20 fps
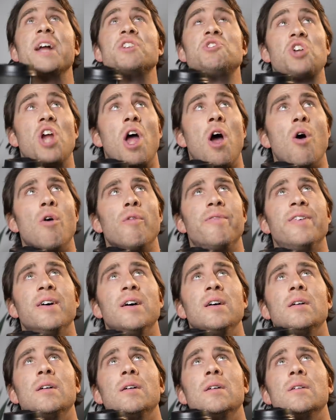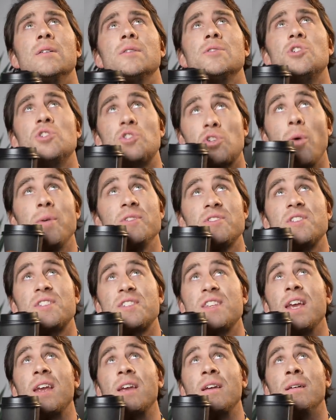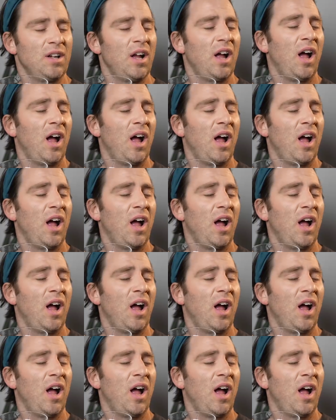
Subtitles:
Jove. She's going to sing.